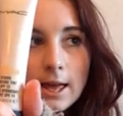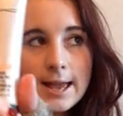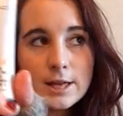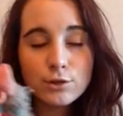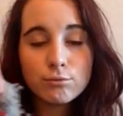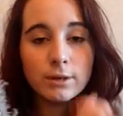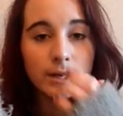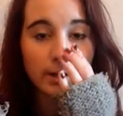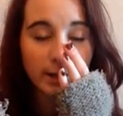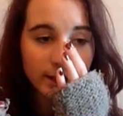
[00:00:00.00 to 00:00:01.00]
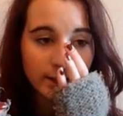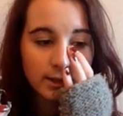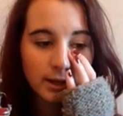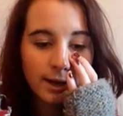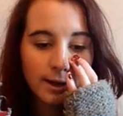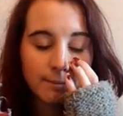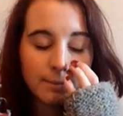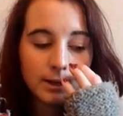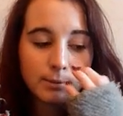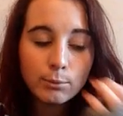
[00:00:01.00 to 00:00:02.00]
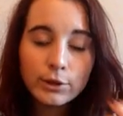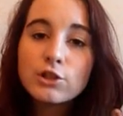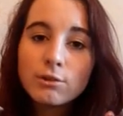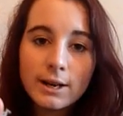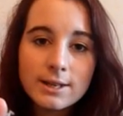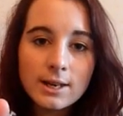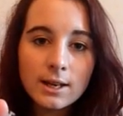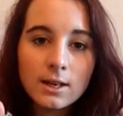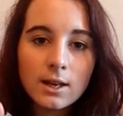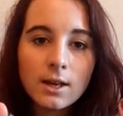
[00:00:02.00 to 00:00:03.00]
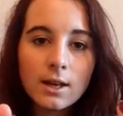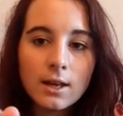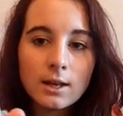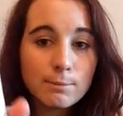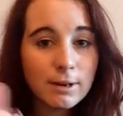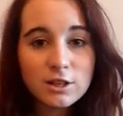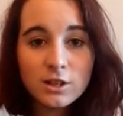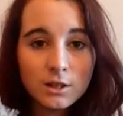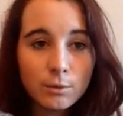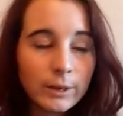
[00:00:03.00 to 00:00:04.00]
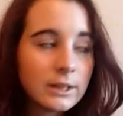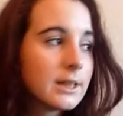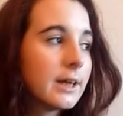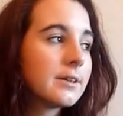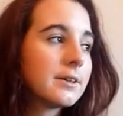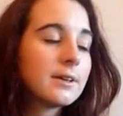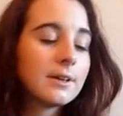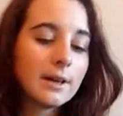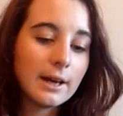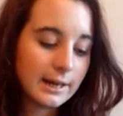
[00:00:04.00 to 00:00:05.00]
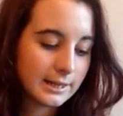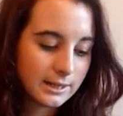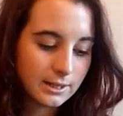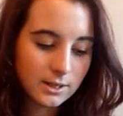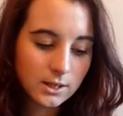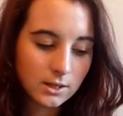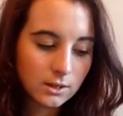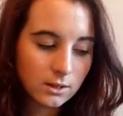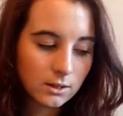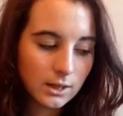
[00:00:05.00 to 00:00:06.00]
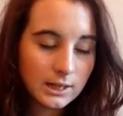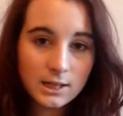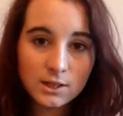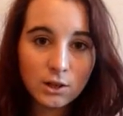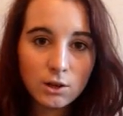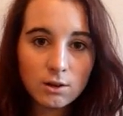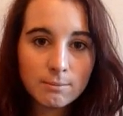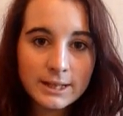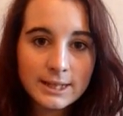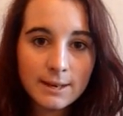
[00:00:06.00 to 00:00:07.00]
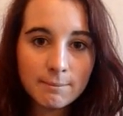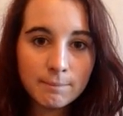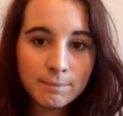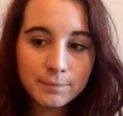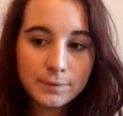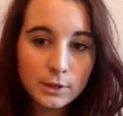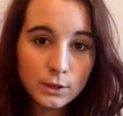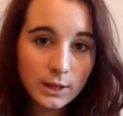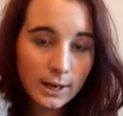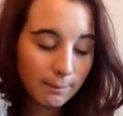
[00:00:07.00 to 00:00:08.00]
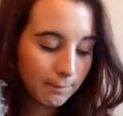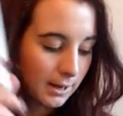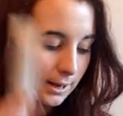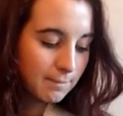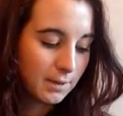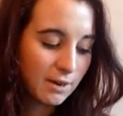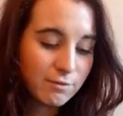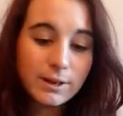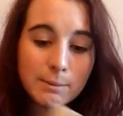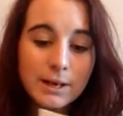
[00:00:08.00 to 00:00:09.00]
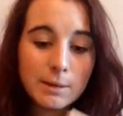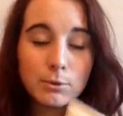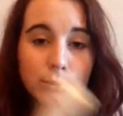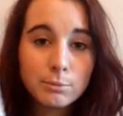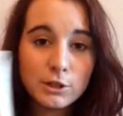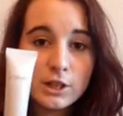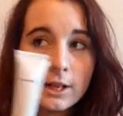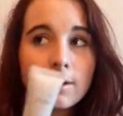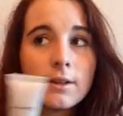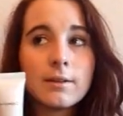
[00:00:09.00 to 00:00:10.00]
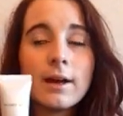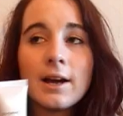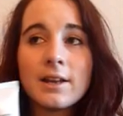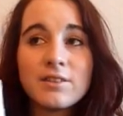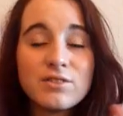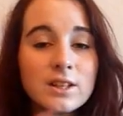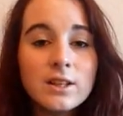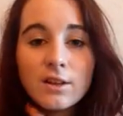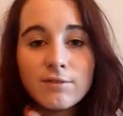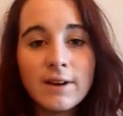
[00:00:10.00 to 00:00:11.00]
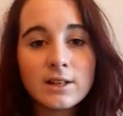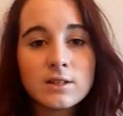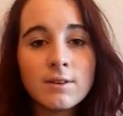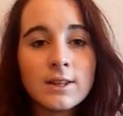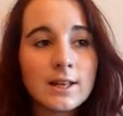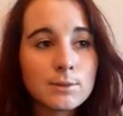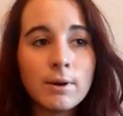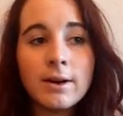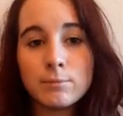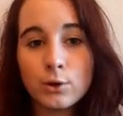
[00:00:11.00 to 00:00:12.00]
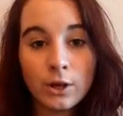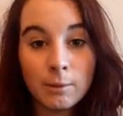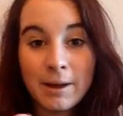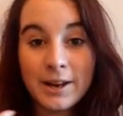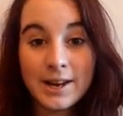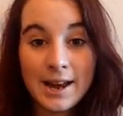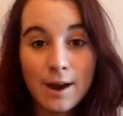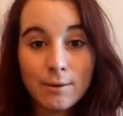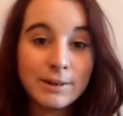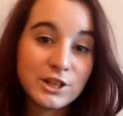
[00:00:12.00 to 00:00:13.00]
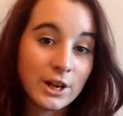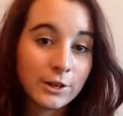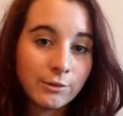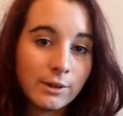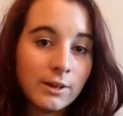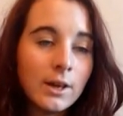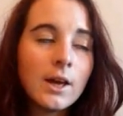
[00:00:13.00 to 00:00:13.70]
it's really nice. It's moisturising, especially in the winter, and it doesn't clog my skin. So yeah, I've really been able to appreciate that, and I've seen the effects of it. That's why I'm talking about it now in my January